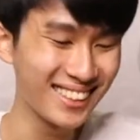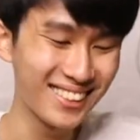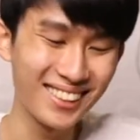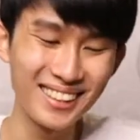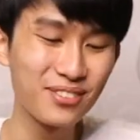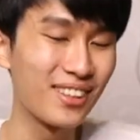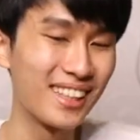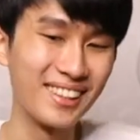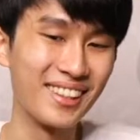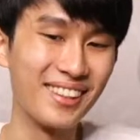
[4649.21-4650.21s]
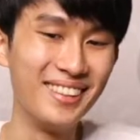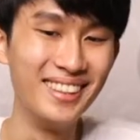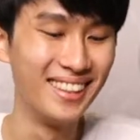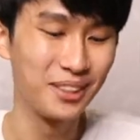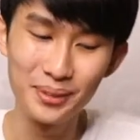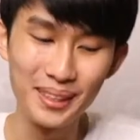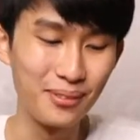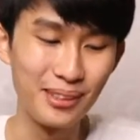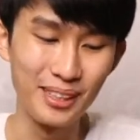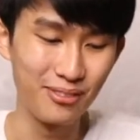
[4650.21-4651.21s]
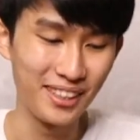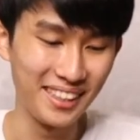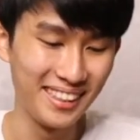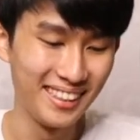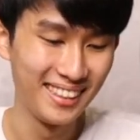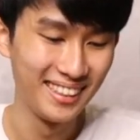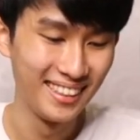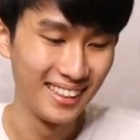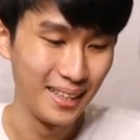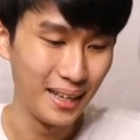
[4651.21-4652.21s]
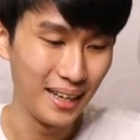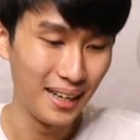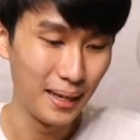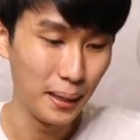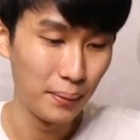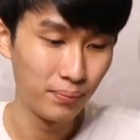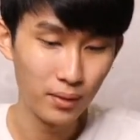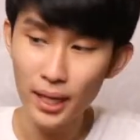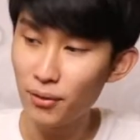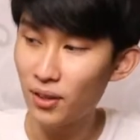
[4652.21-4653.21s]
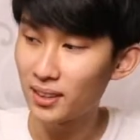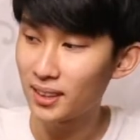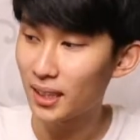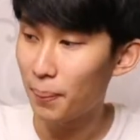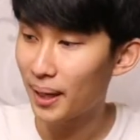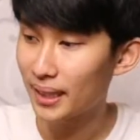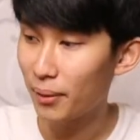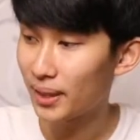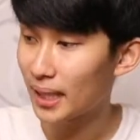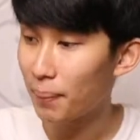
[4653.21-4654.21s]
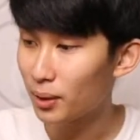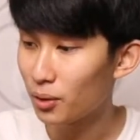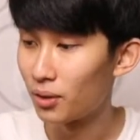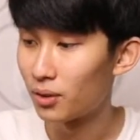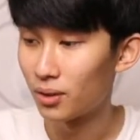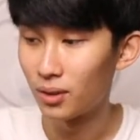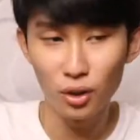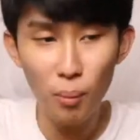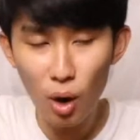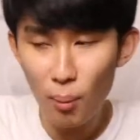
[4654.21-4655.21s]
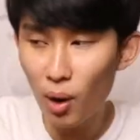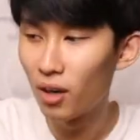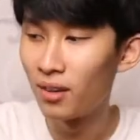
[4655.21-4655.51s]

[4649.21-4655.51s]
Sorry, it's fun, you know. It's really, really fun. Hey, Francisca, pakai TWS apa tuh? Ngomong-ngomong.